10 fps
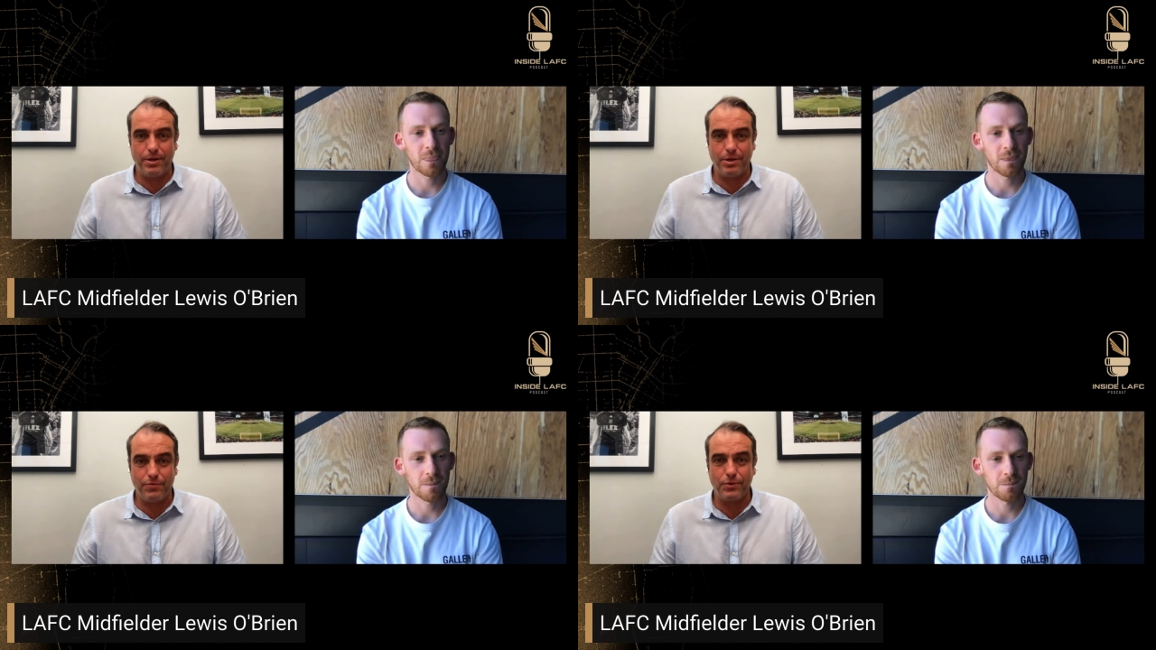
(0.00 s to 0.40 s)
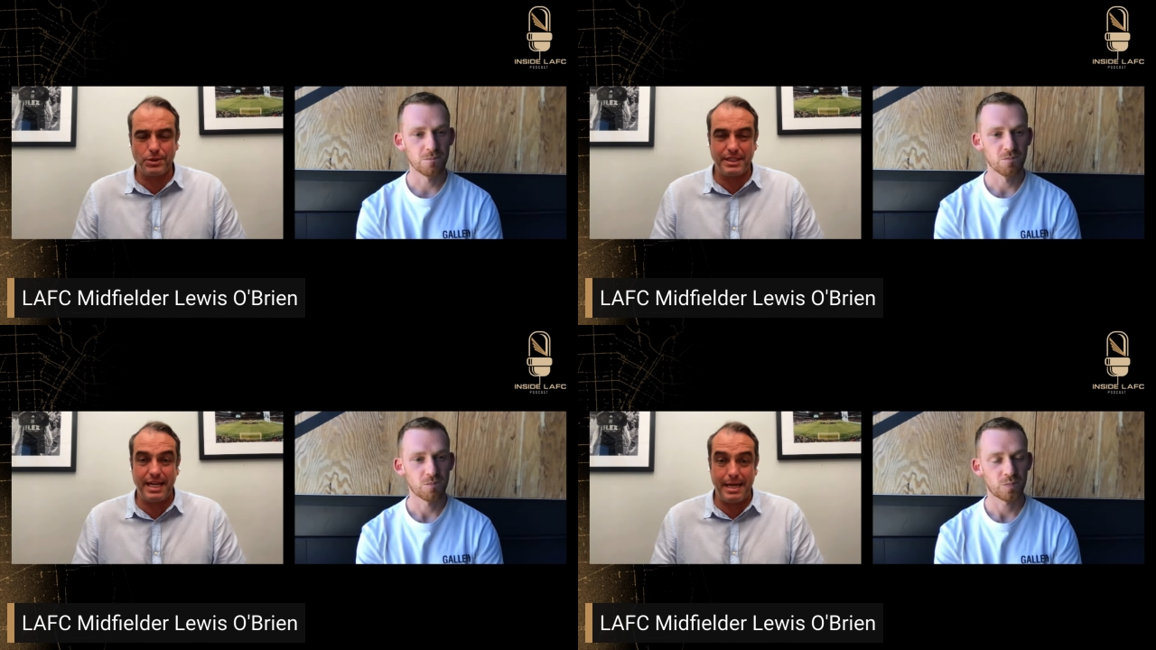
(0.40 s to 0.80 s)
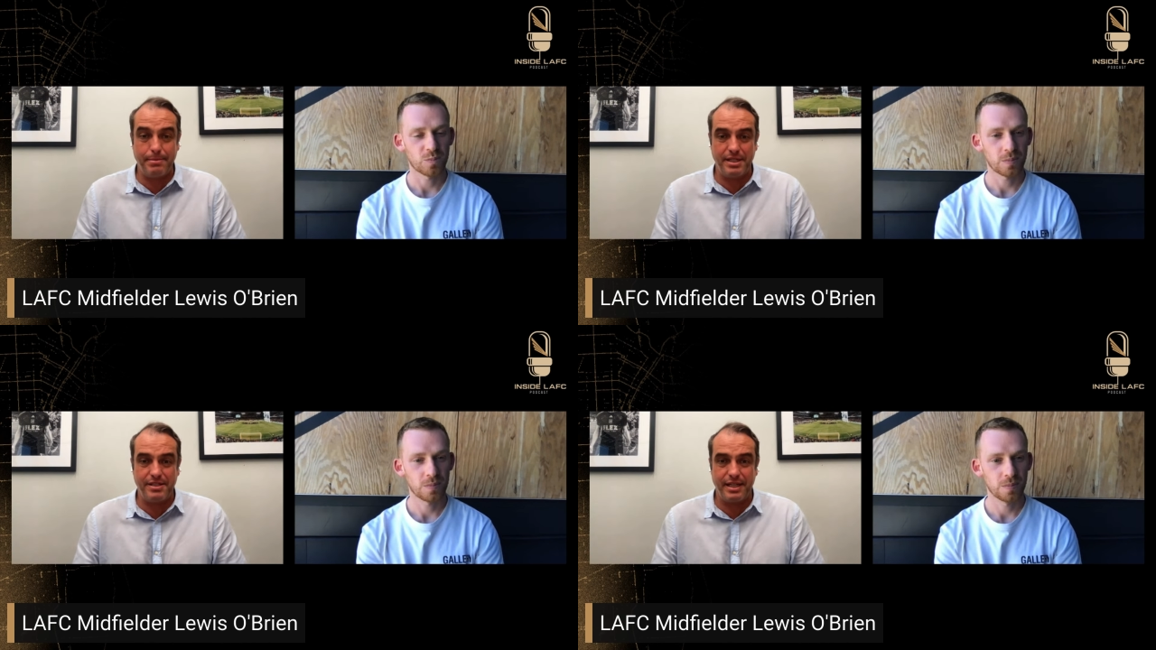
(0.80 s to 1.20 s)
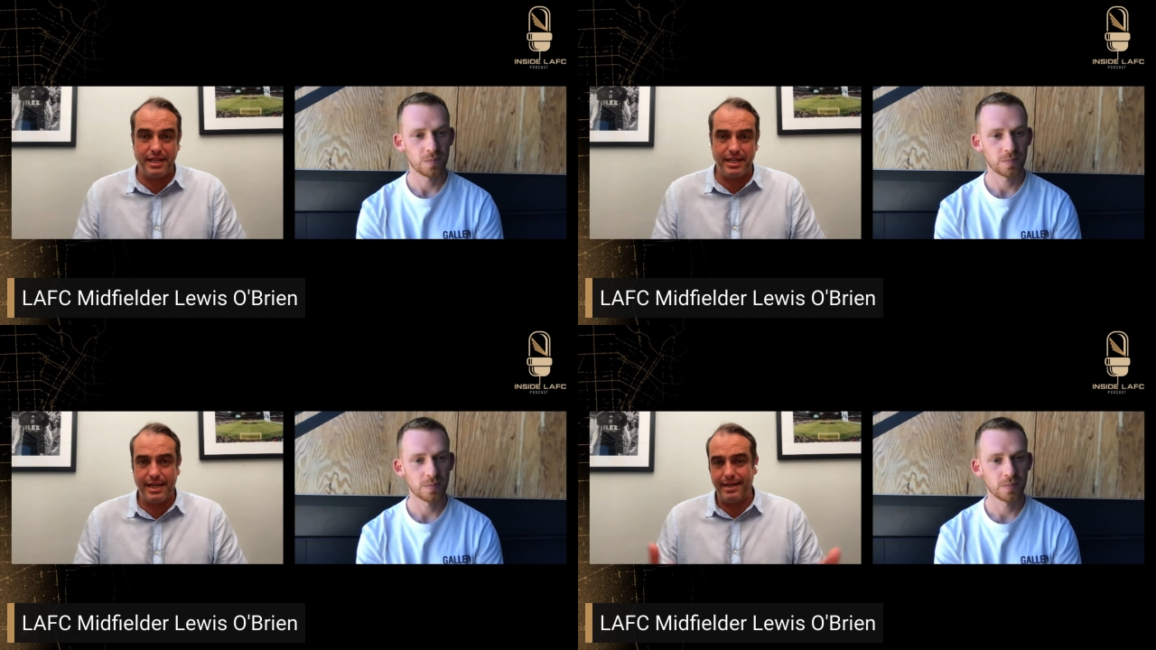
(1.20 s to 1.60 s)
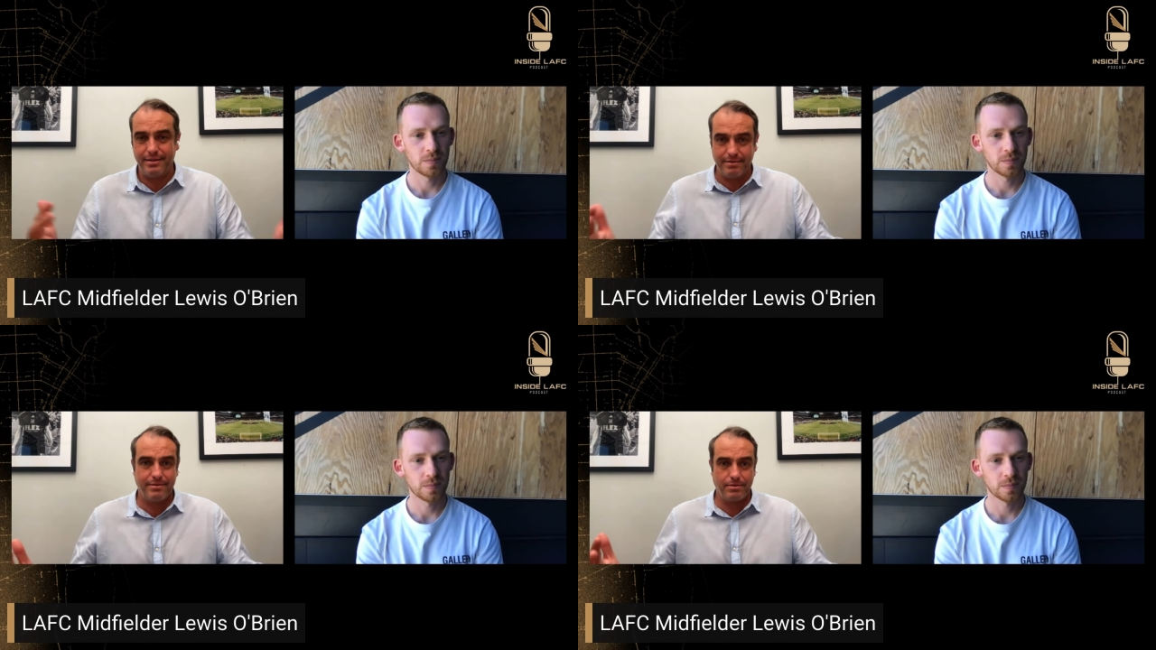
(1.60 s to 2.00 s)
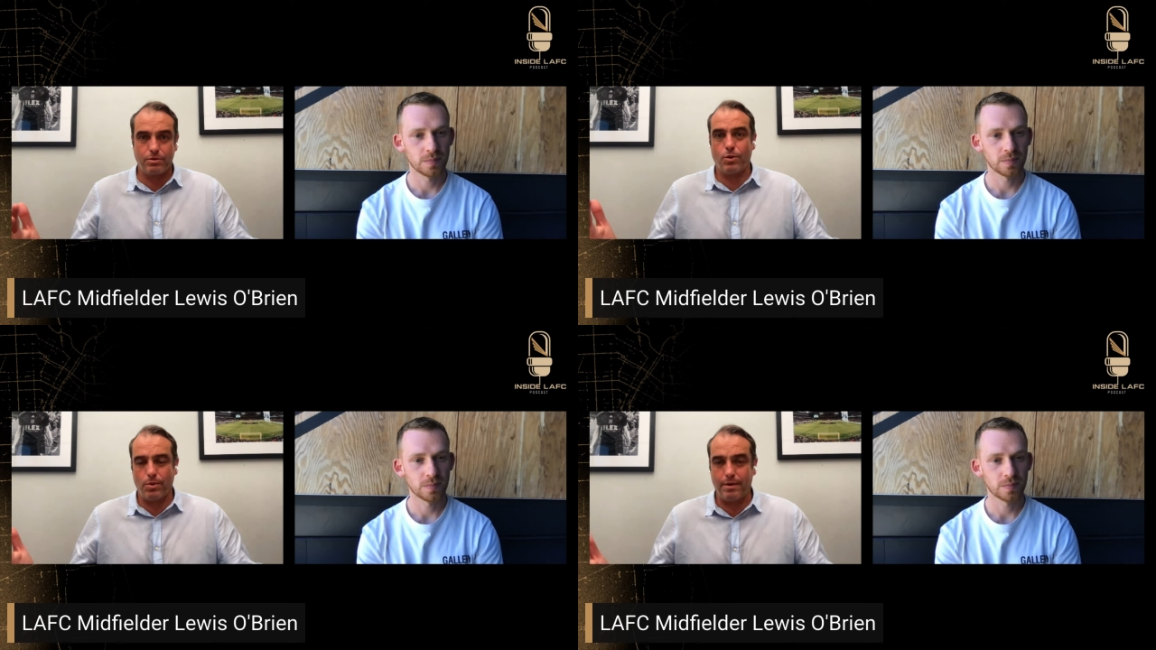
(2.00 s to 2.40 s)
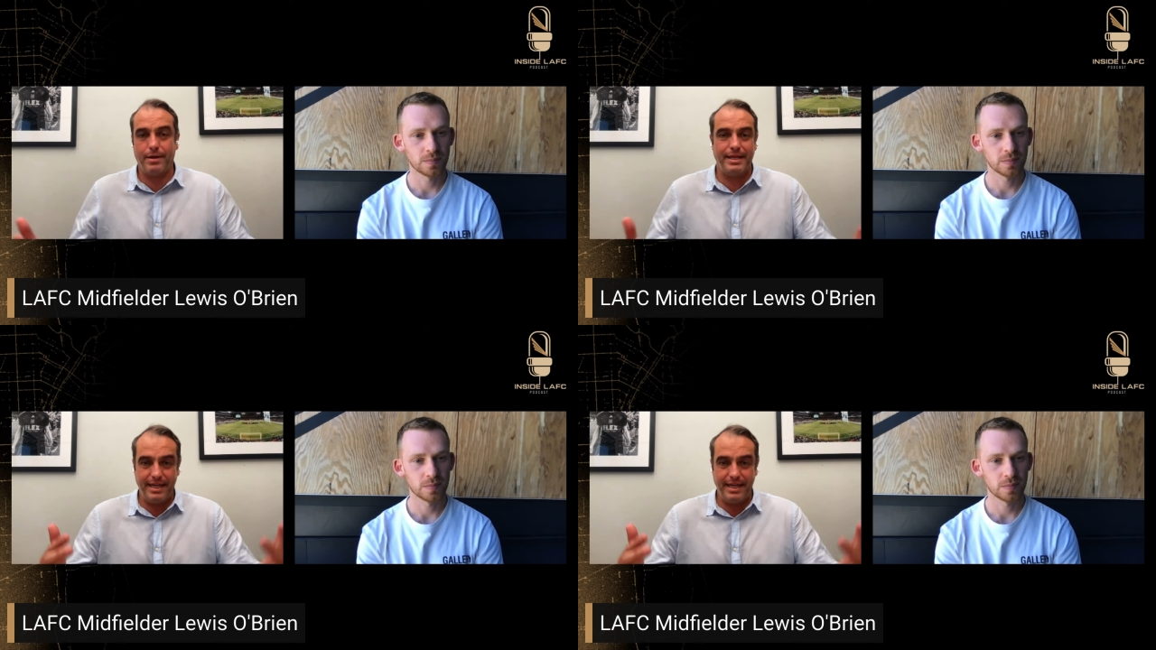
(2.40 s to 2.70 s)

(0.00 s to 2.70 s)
Speaker 1: Your first game is in a an